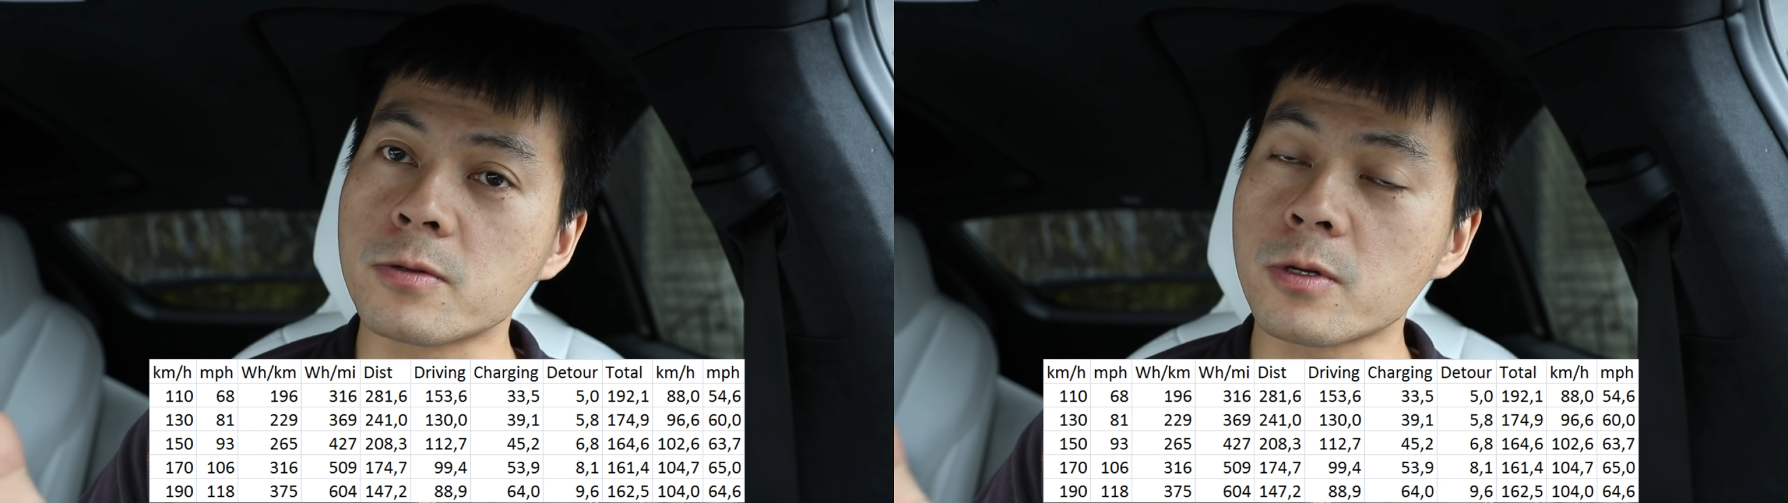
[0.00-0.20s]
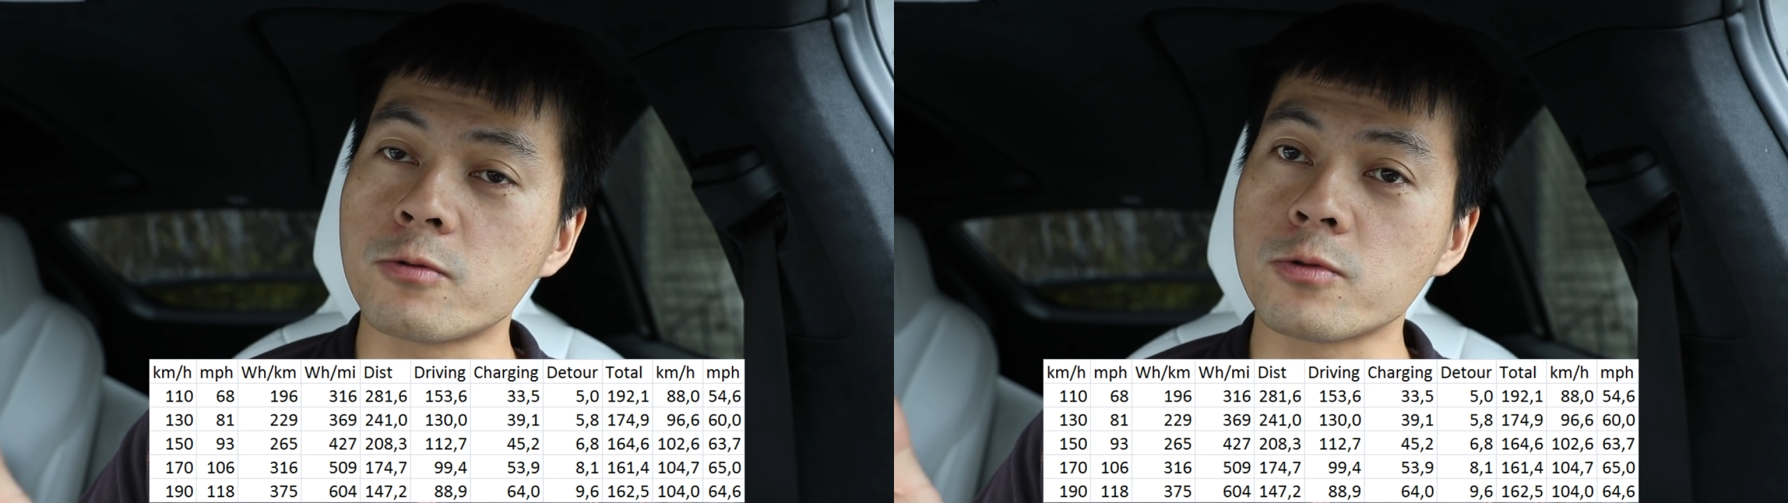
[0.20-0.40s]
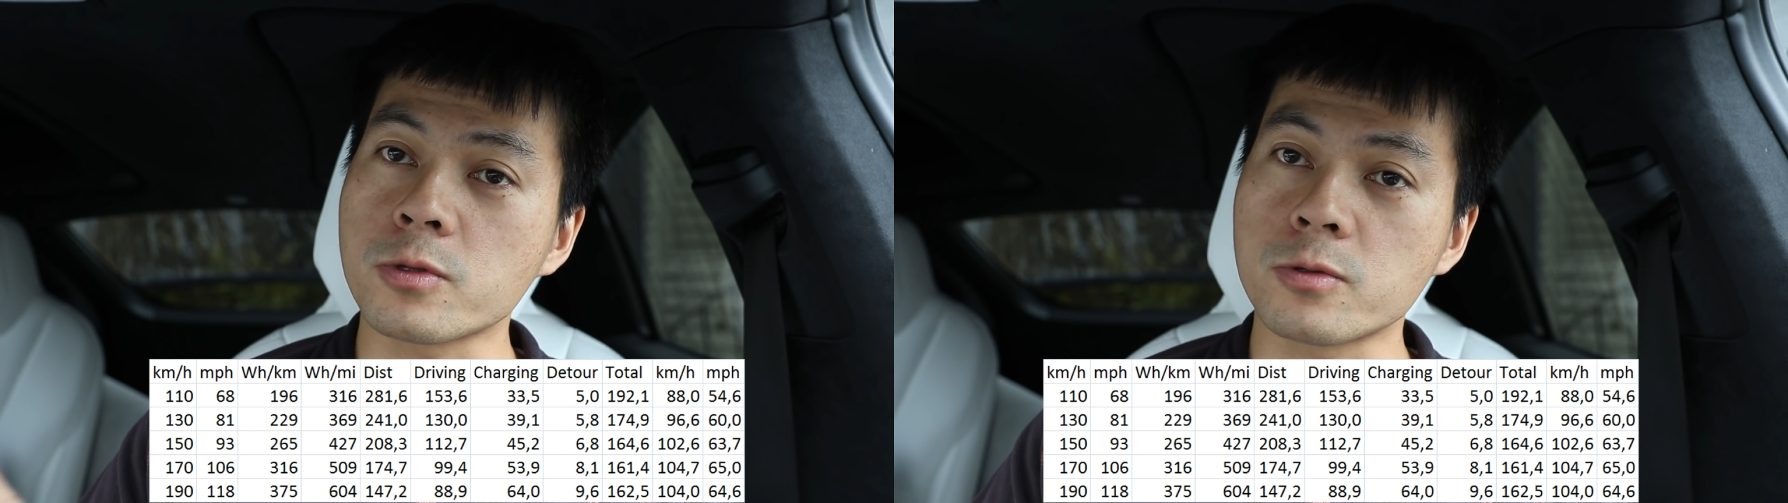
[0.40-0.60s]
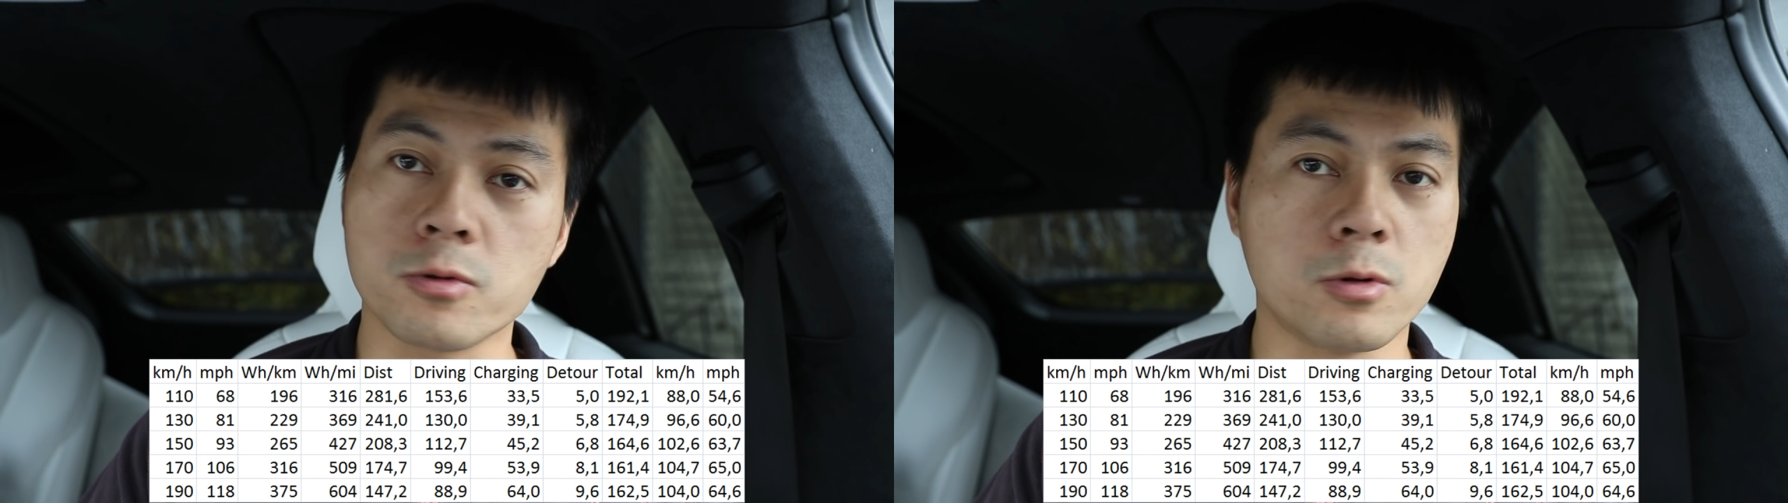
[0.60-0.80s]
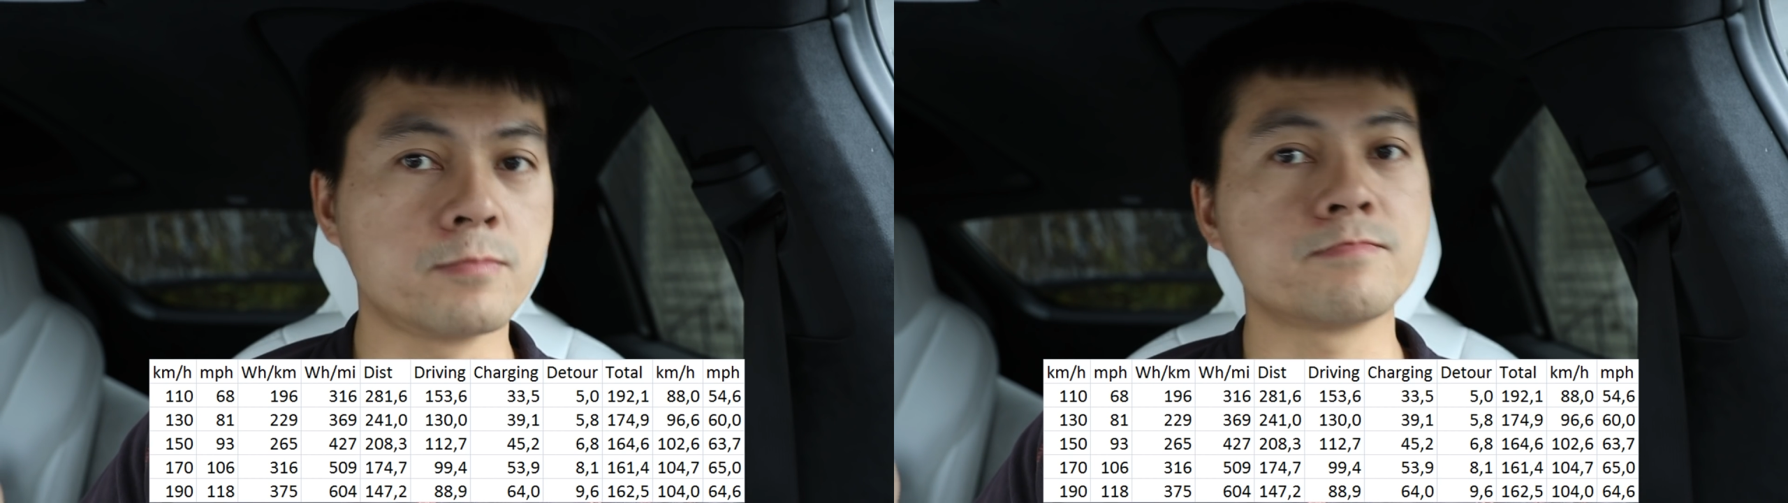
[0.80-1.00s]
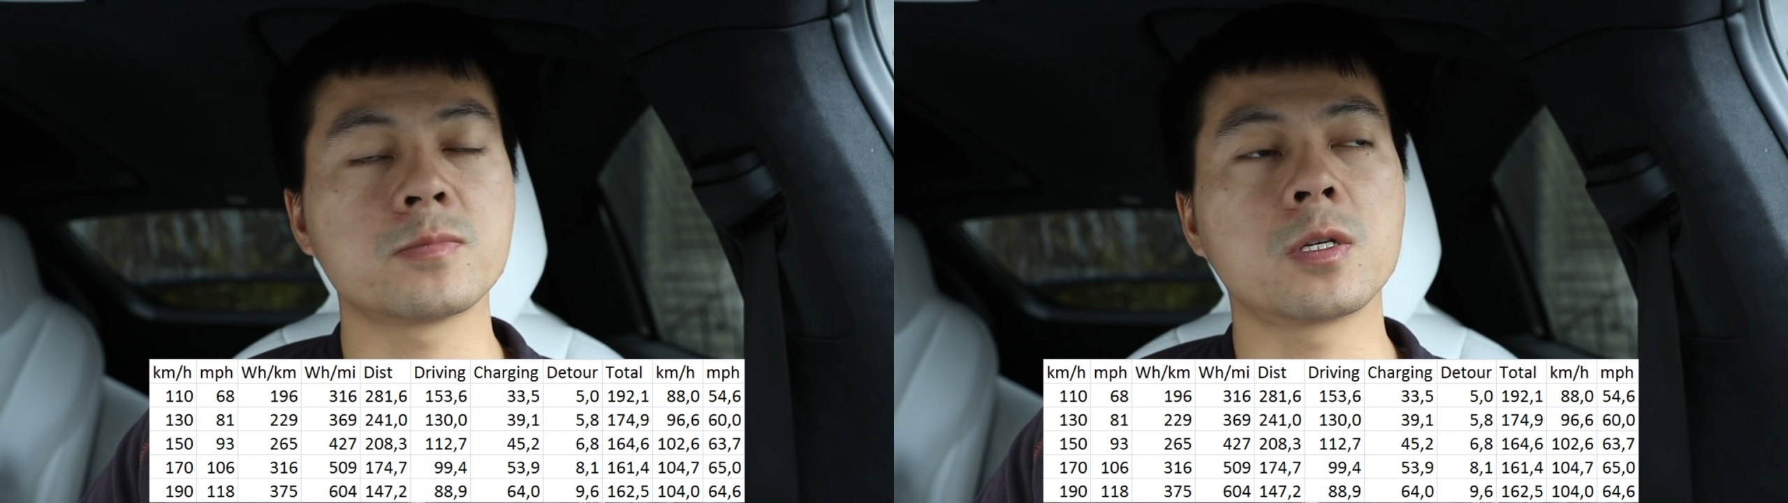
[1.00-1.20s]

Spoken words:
on the cruise control.